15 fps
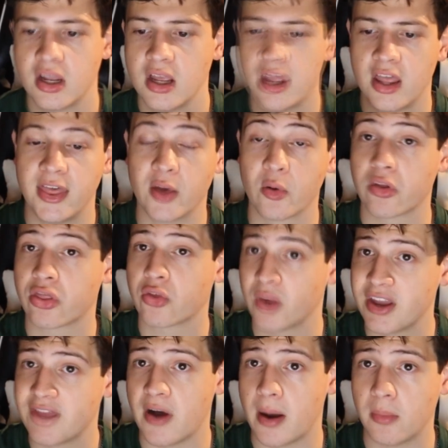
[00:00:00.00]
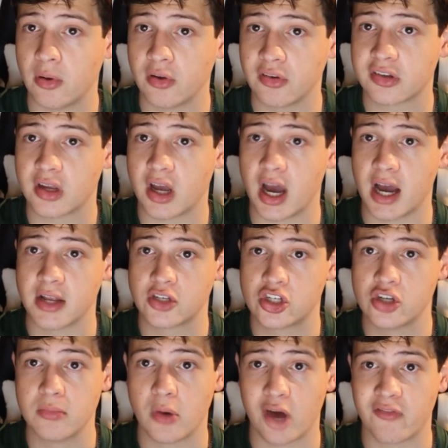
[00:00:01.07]
There were 3 fumbles, 2
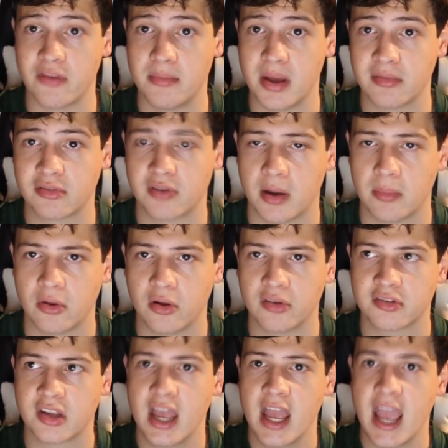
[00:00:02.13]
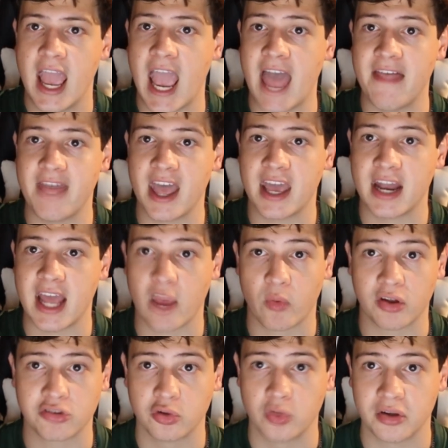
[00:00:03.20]
Marvin Mims fumbles, and then a
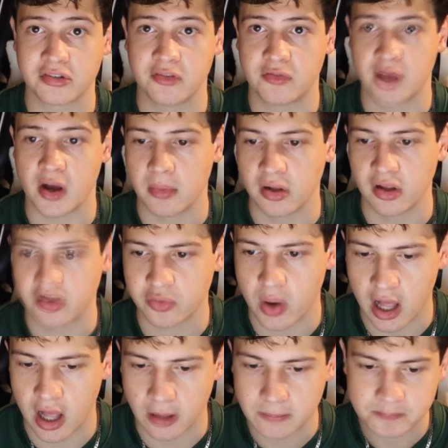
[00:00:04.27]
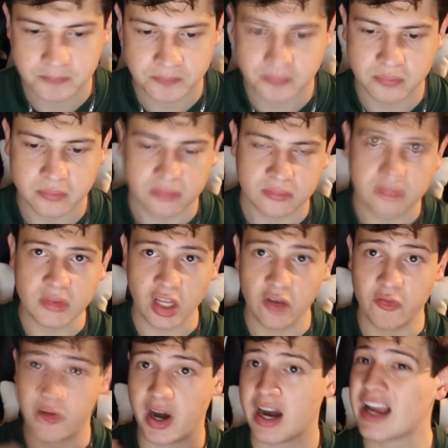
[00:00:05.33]
Russell Wilson fumble as well.
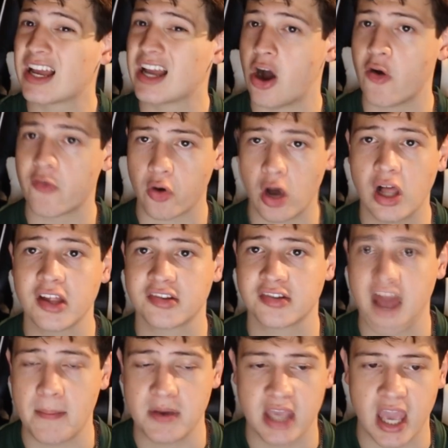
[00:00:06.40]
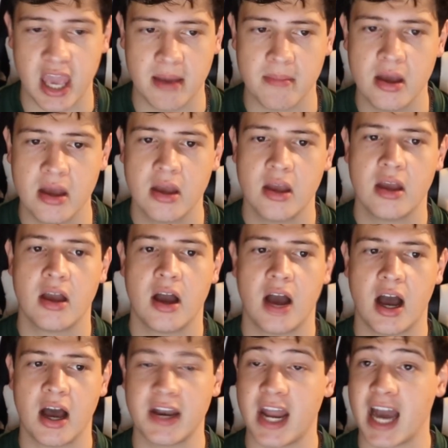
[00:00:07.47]
Overall a sloppy game.
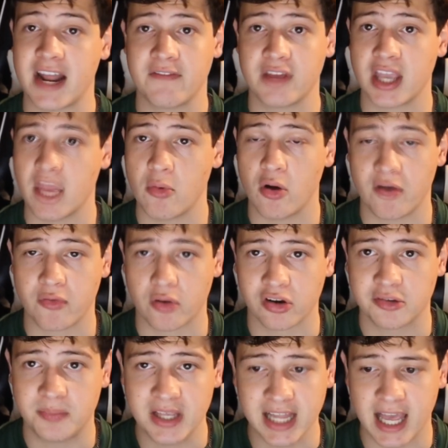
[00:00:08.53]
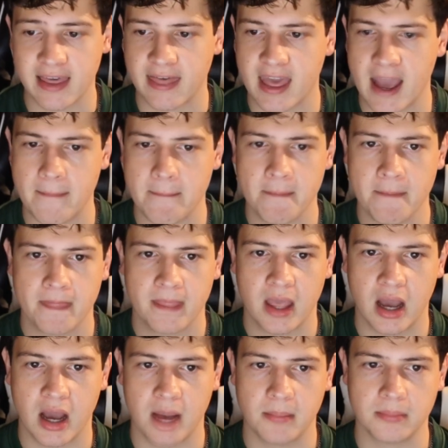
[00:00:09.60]
Not every game will of course be like that.
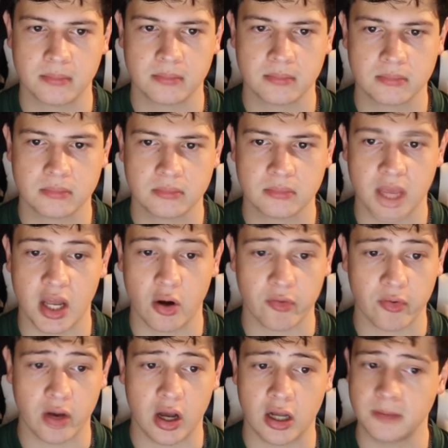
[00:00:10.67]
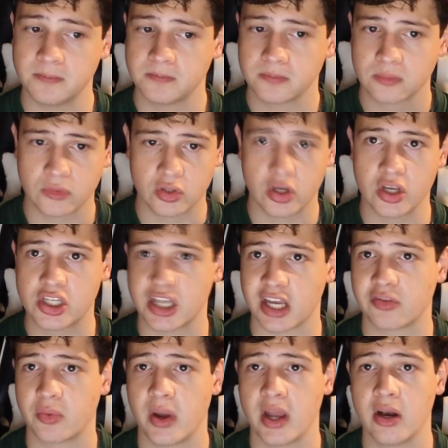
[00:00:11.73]
And overall, good Jets
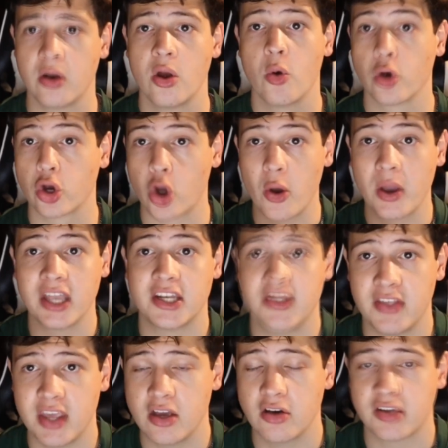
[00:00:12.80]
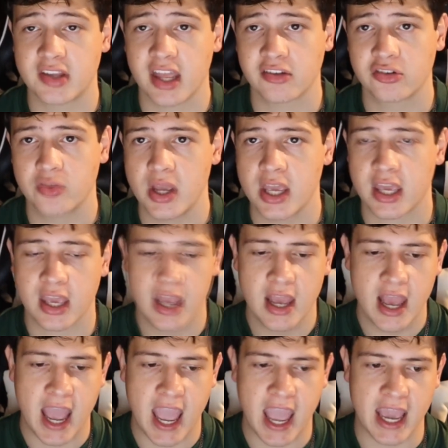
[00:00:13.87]
win. We're going into the Eagles next week,
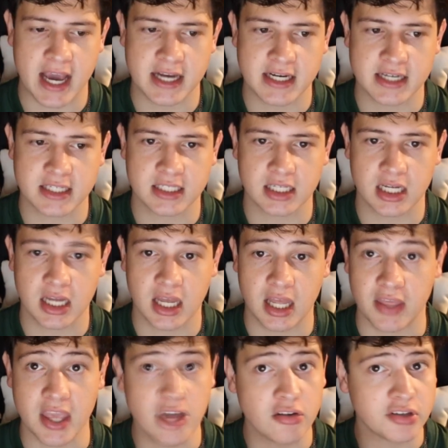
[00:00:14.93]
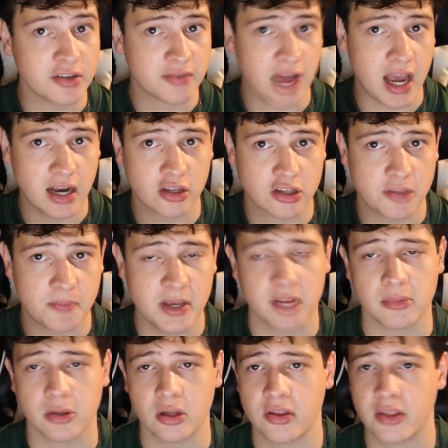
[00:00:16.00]
and the Eagles have kind of looked
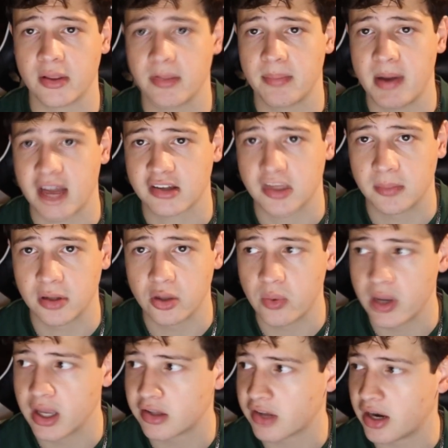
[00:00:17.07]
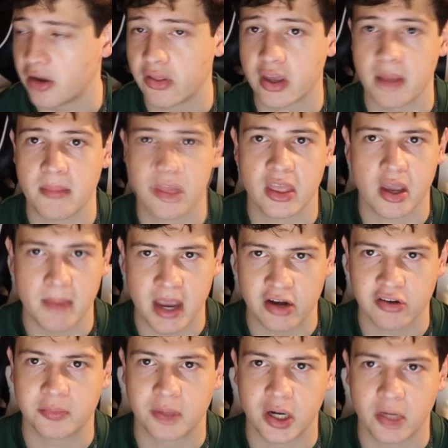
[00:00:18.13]
beatable in the past couple of weeks. I know the Commanders
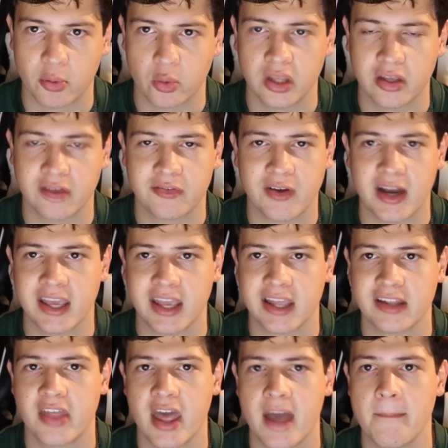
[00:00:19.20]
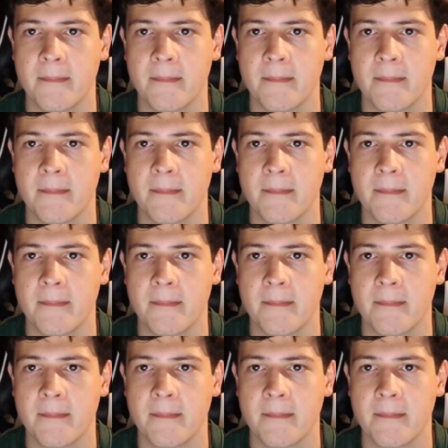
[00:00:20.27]
put up a really good fight against them,